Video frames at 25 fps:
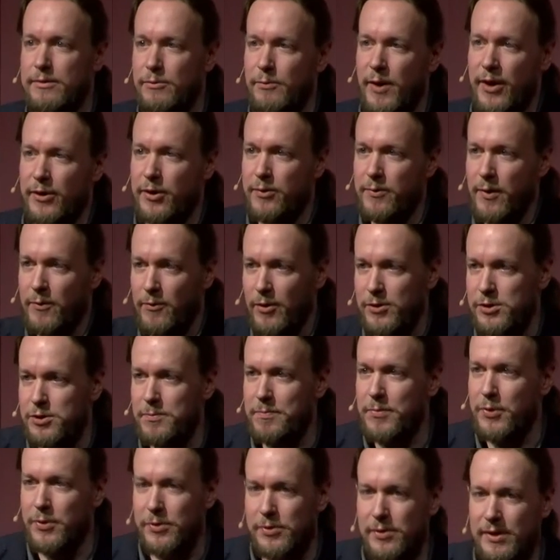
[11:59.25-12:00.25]
where do we want to
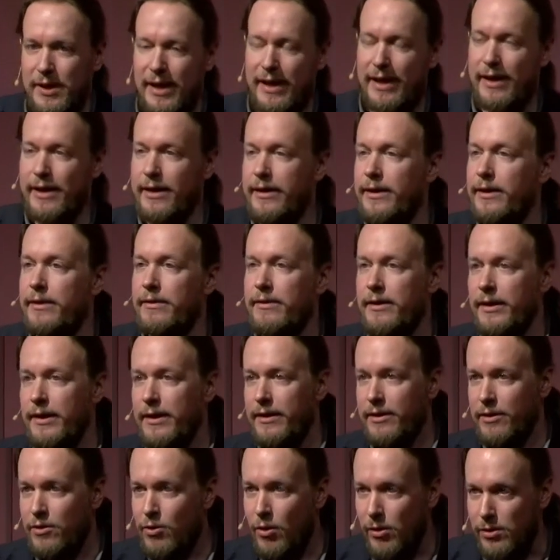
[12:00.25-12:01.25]
put a
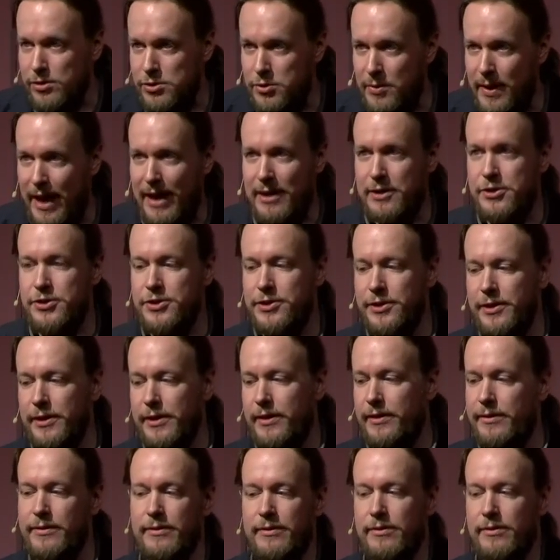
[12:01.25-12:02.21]
call to action,